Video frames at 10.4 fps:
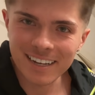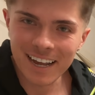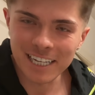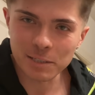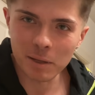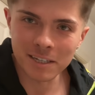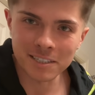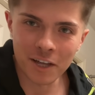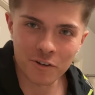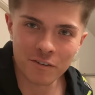as well as
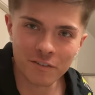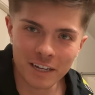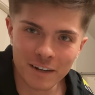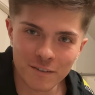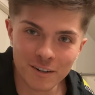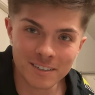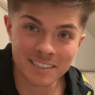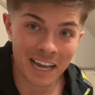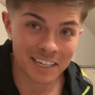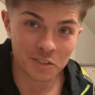other
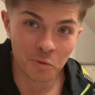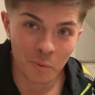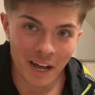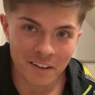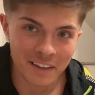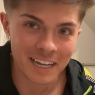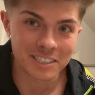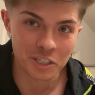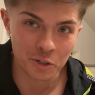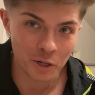flavors, as well
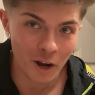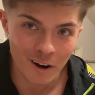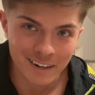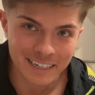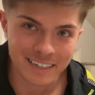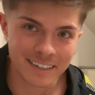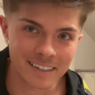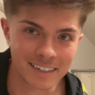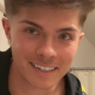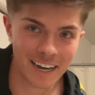as Lugardi
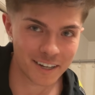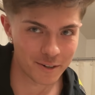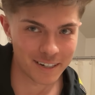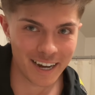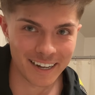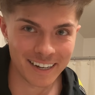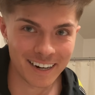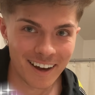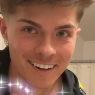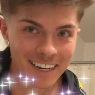gecko diet
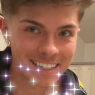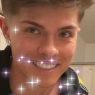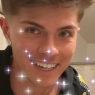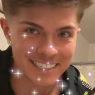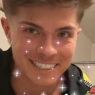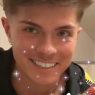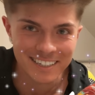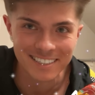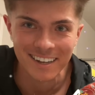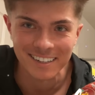on
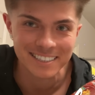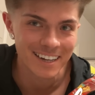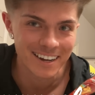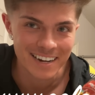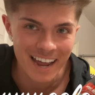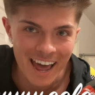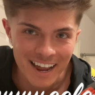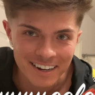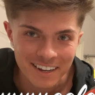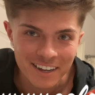
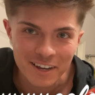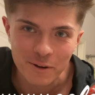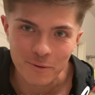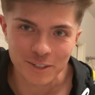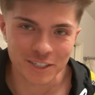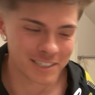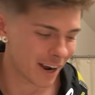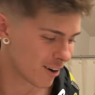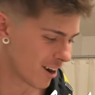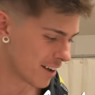celestialexotics.net, which is
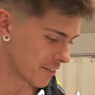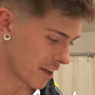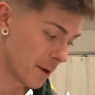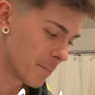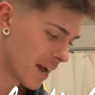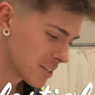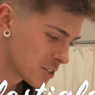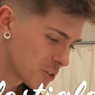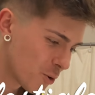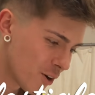our online pet
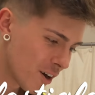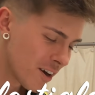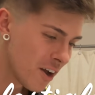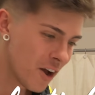store.